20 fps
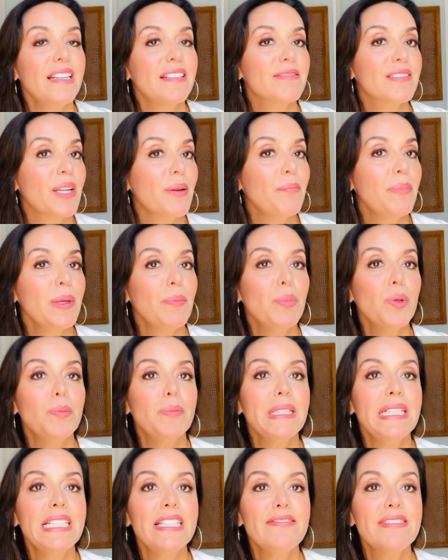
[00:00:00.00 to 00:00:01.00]
Some people
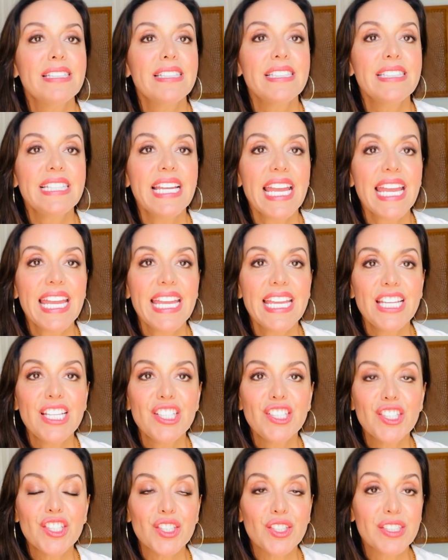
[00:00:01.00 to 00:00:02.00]
believe in the
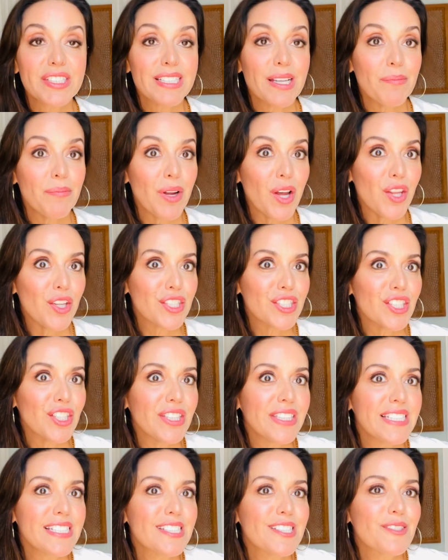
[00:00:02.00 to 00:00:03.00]
angels, some others
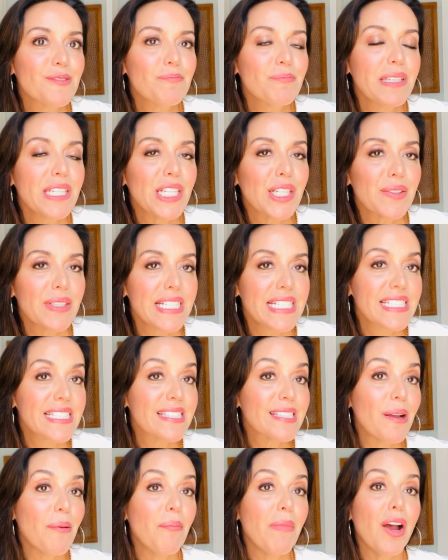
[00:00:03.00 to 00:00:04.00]
on the spirit,
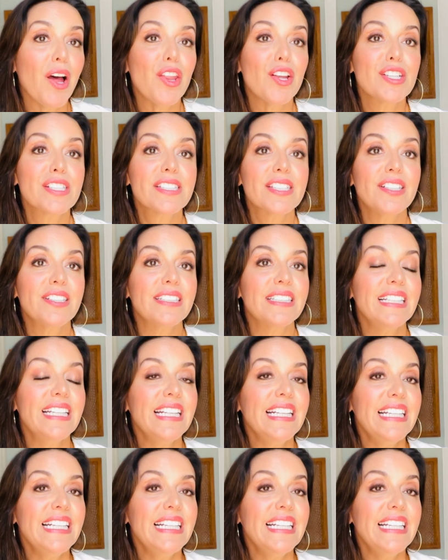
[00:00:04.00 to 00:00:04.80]
some others on